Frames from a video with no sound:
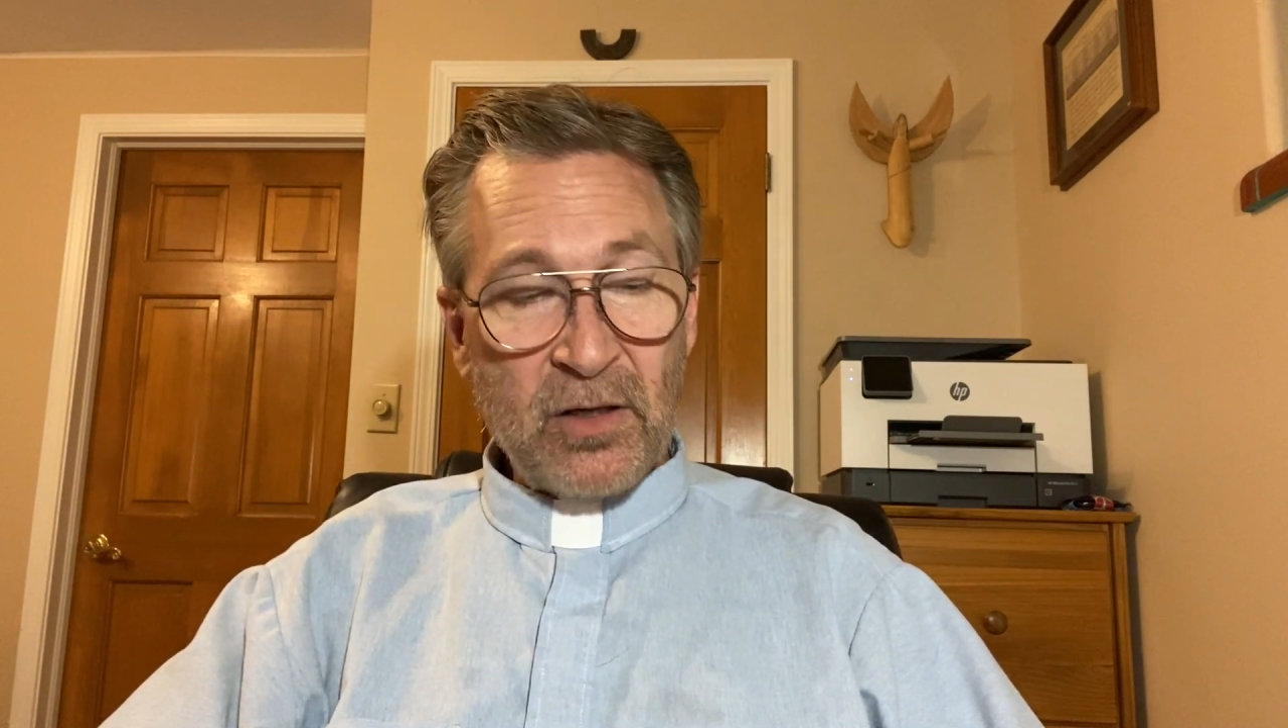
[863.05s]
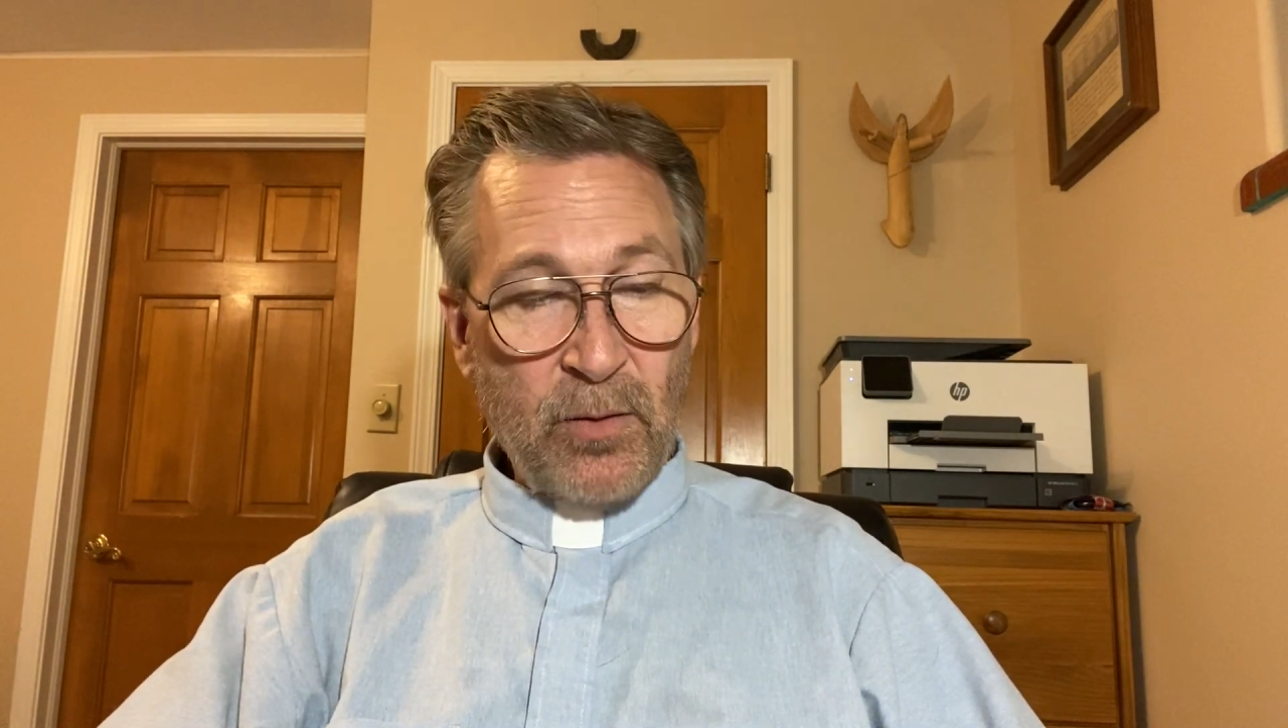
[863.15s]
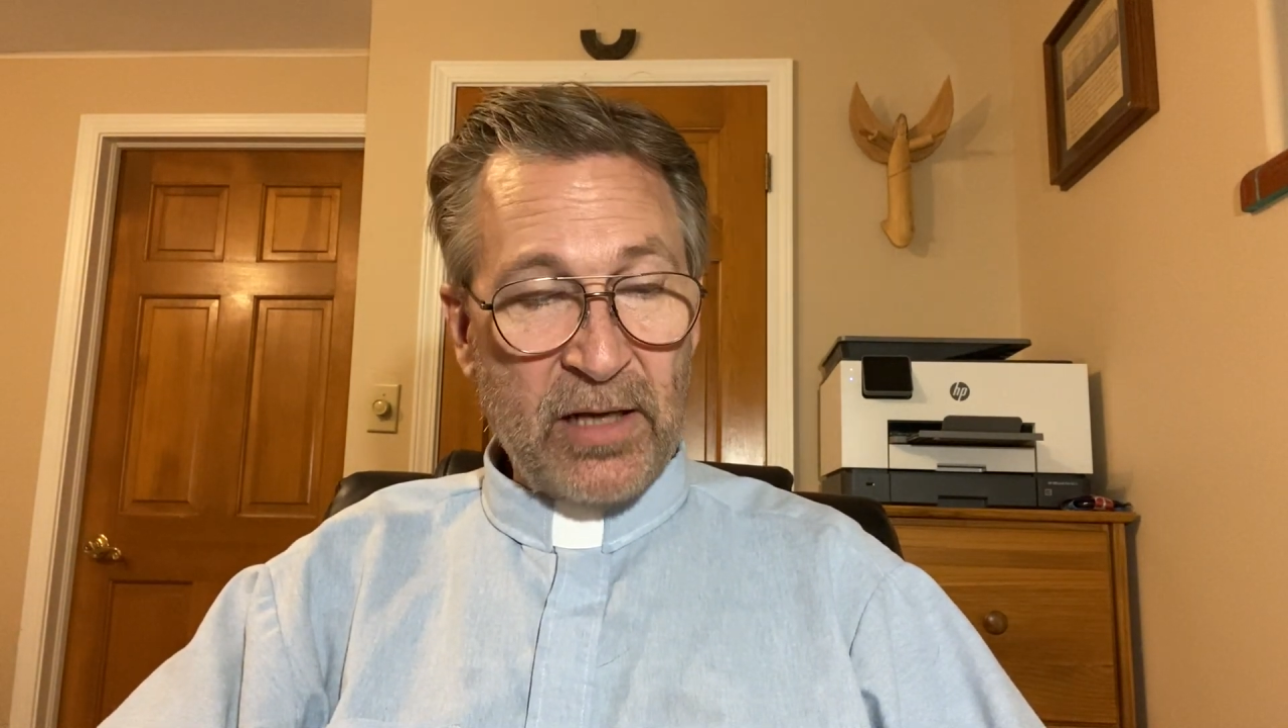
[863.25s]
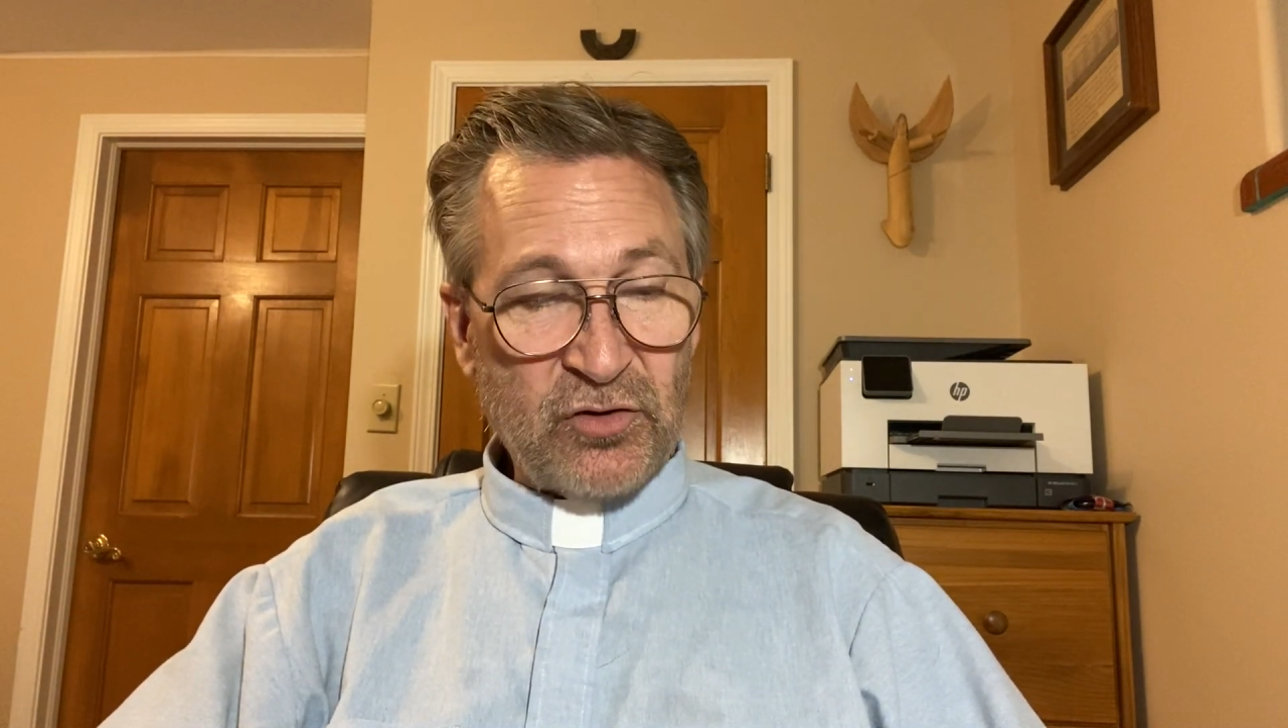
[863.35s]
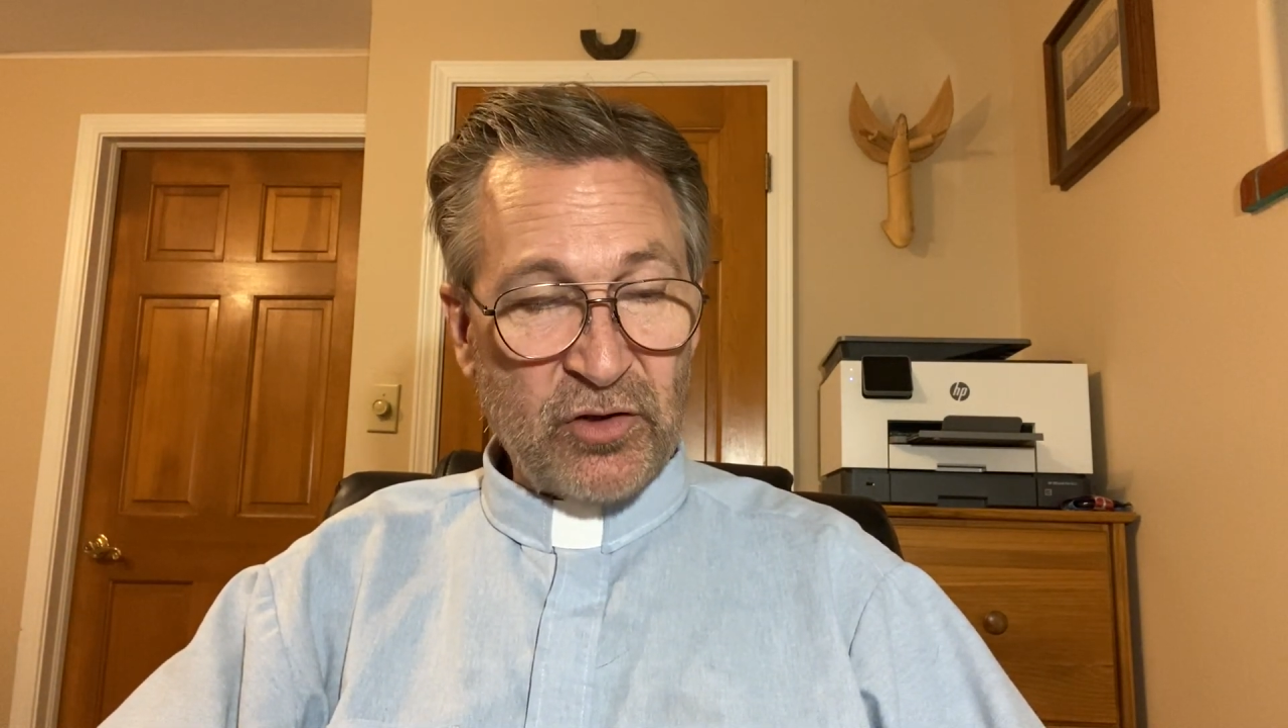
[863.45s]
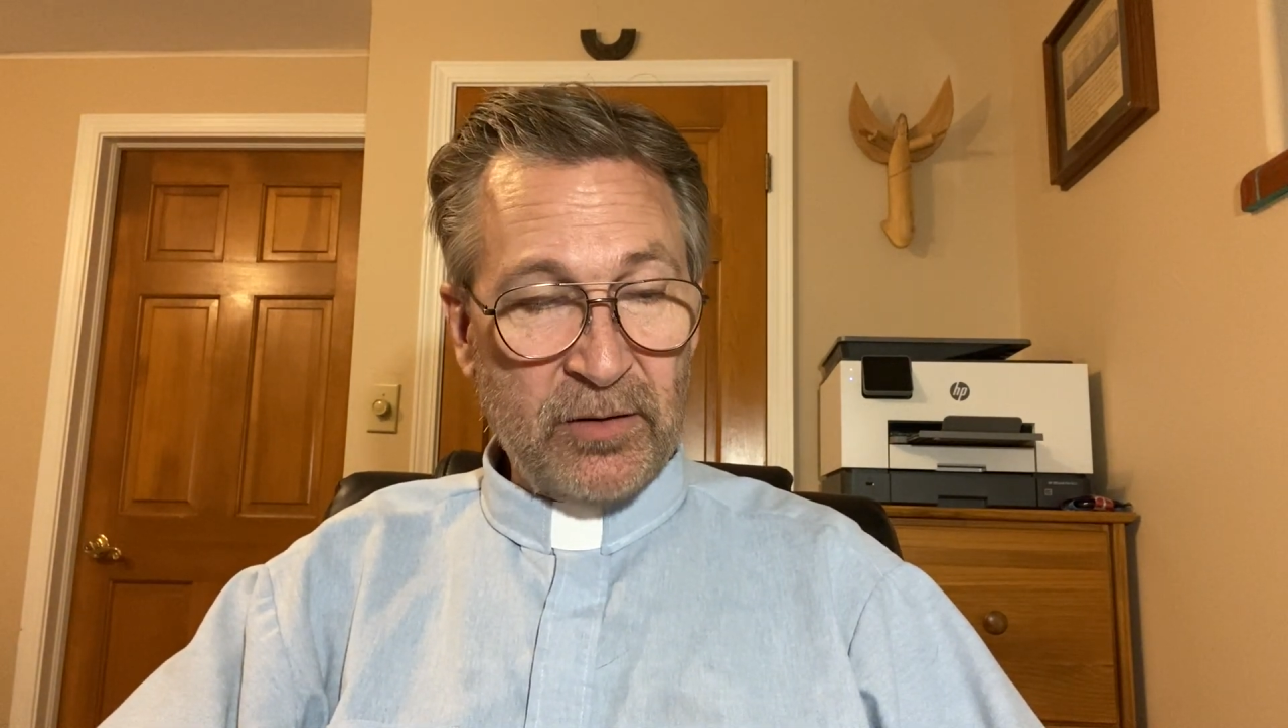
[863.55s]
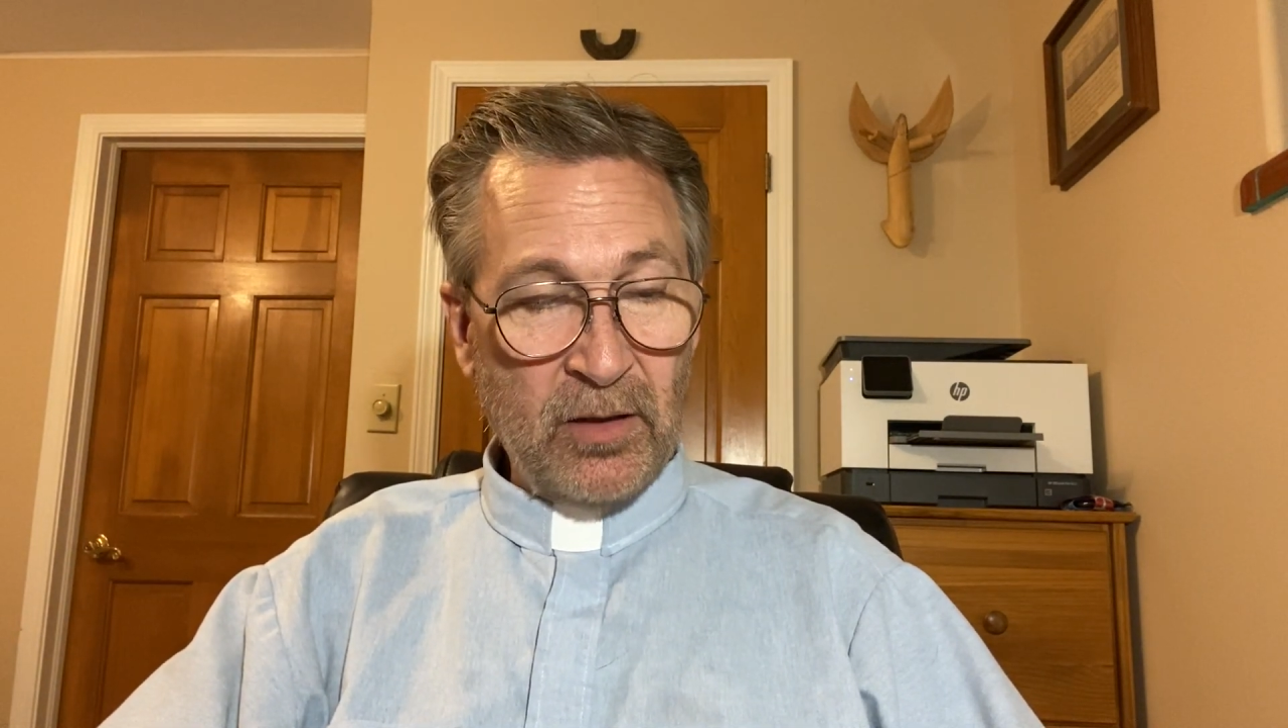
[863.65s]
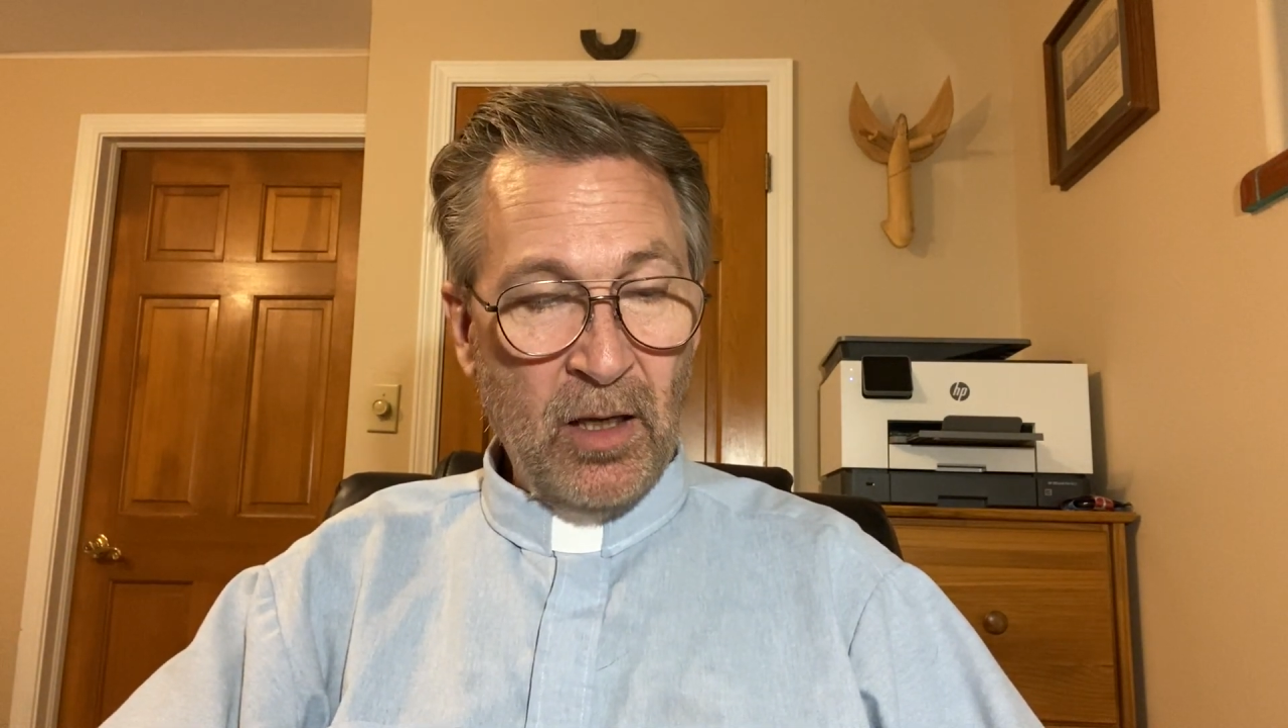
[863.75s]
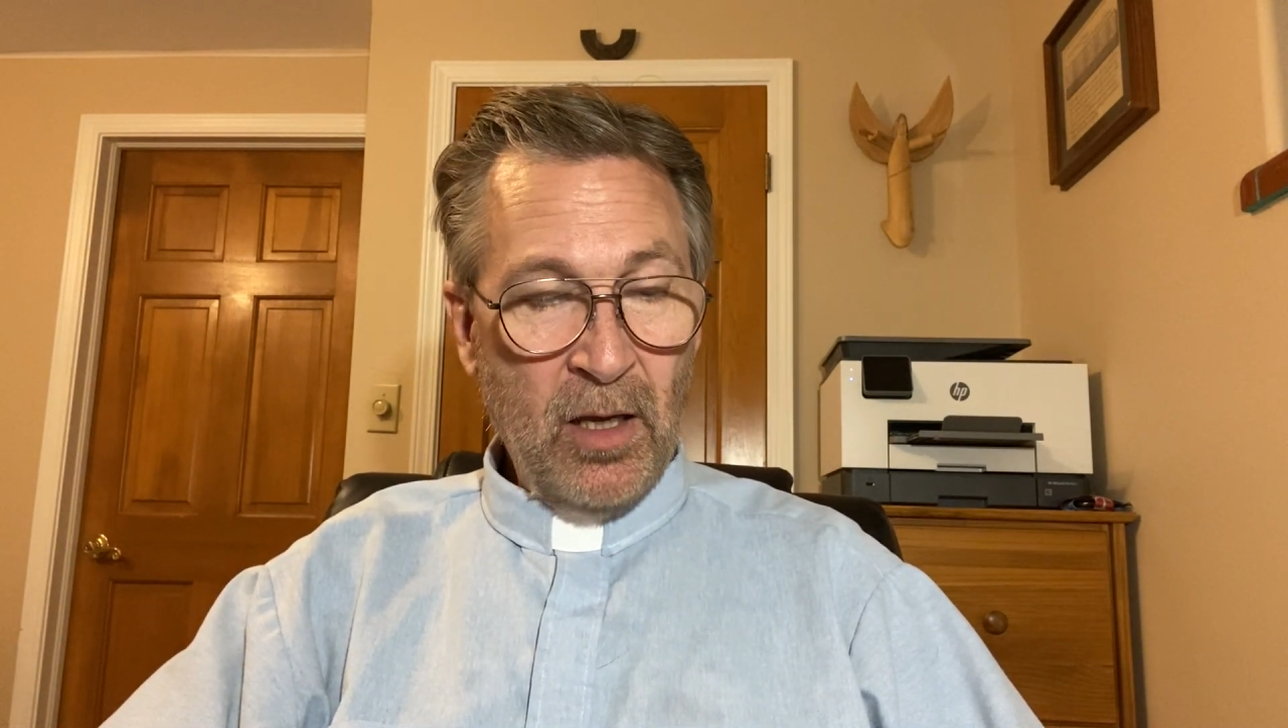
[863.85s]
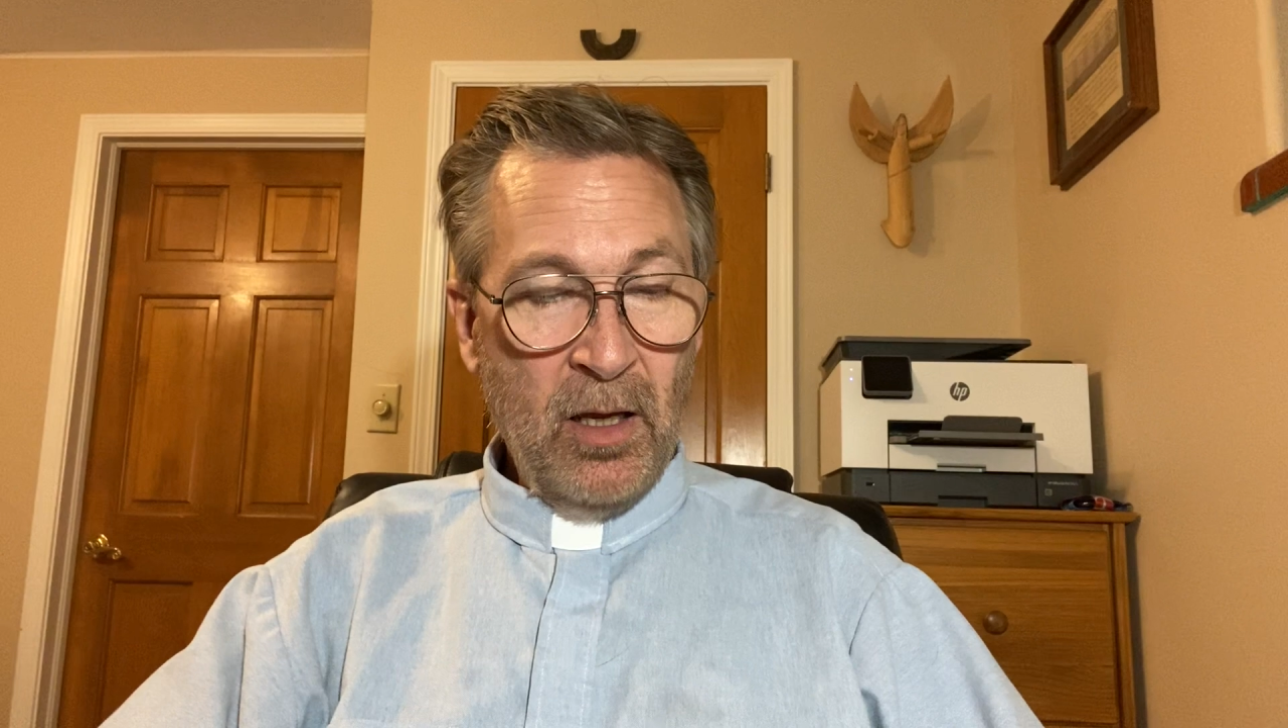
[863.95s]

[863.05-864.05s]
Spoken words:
a question?"